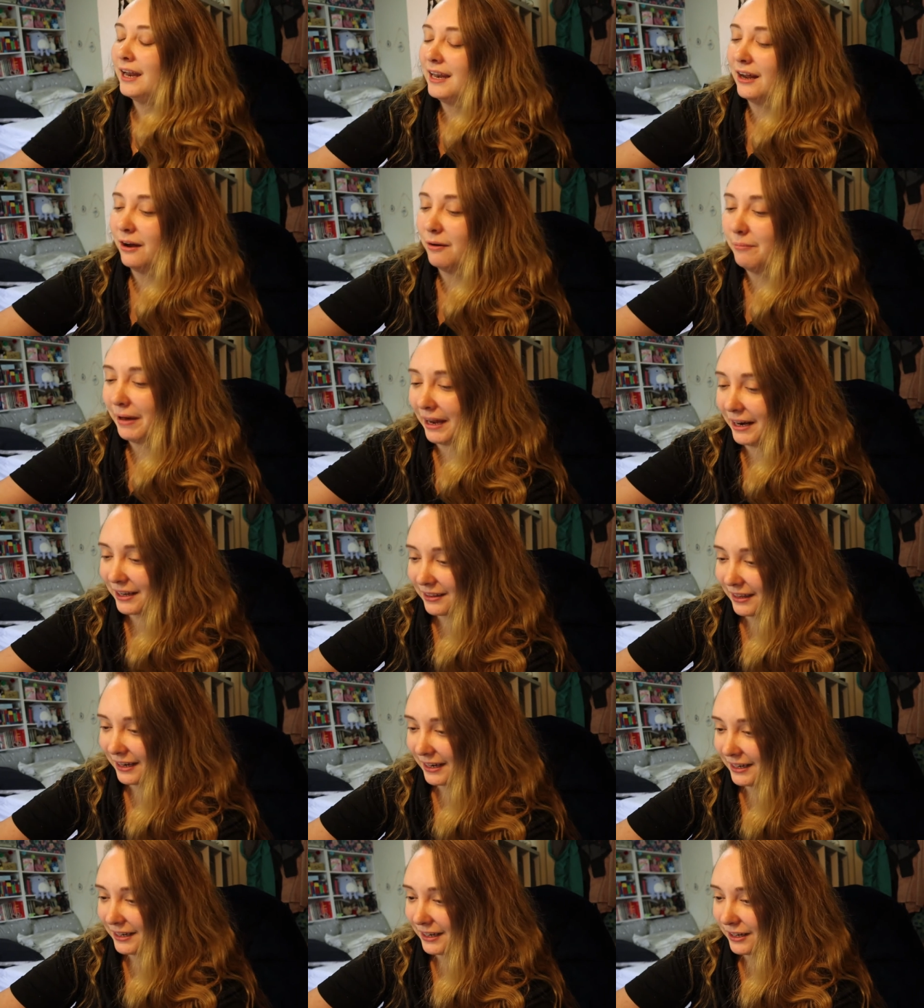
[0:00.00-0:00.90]
Now I'm panicked
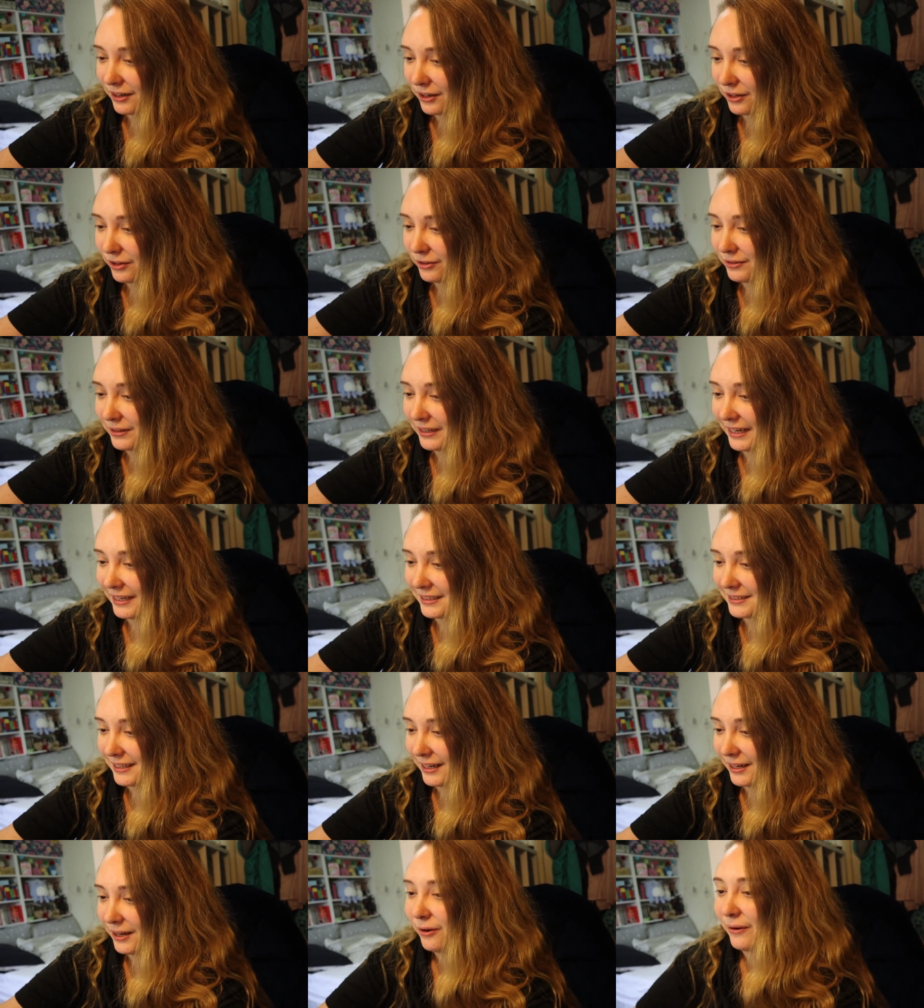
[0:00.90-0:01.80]
that I didn't include the
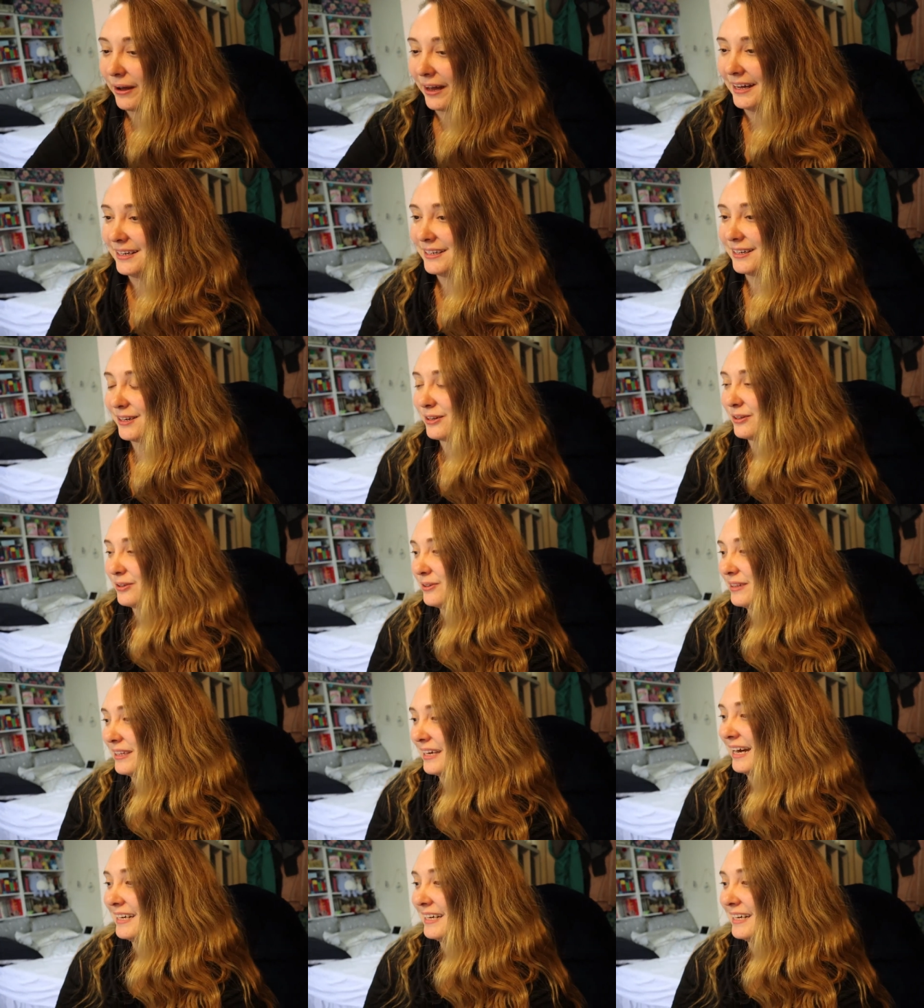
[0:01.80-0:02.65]
essay. Okay, I did include the